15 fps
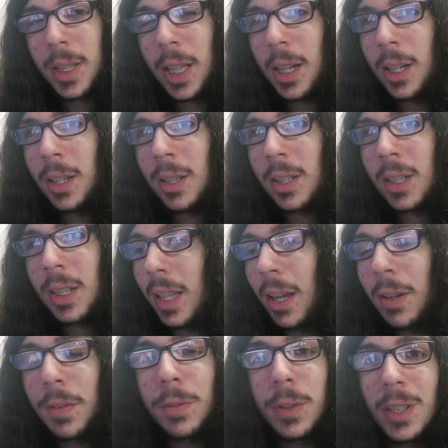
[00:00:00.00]
Then
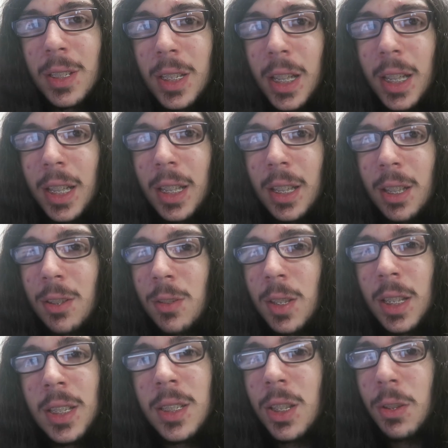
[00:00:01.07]
now it feels like there
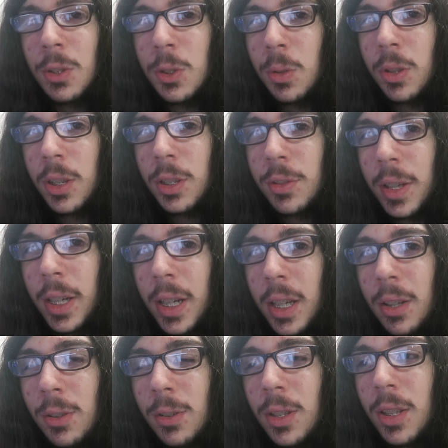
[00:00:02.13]
is no shortage right
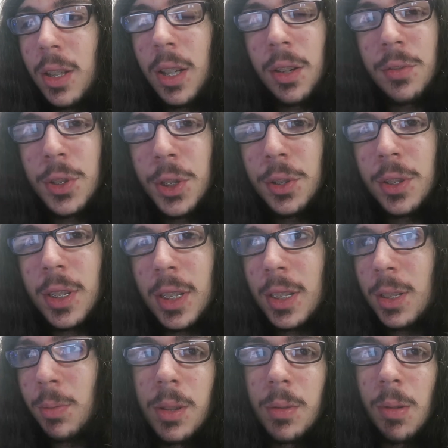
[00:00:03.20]
now of juice.
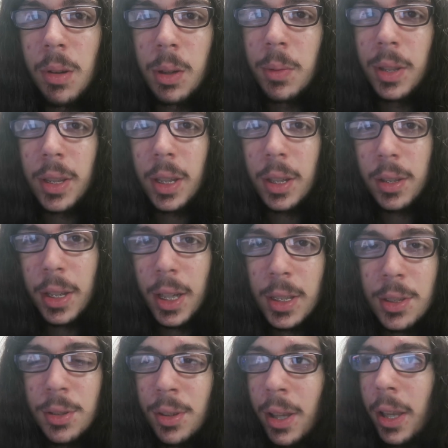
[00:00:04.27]
Because when we went there
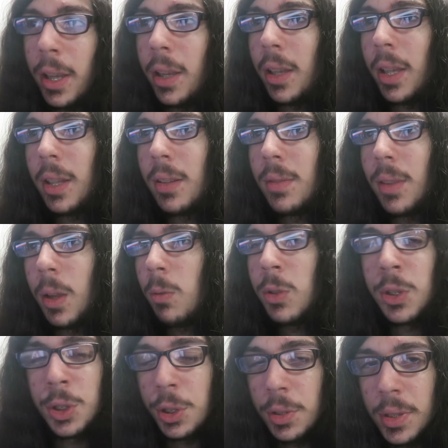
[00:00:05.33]
yesterday, there
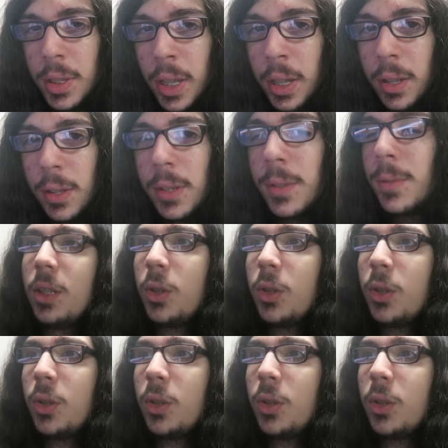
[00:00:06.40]
was juice there.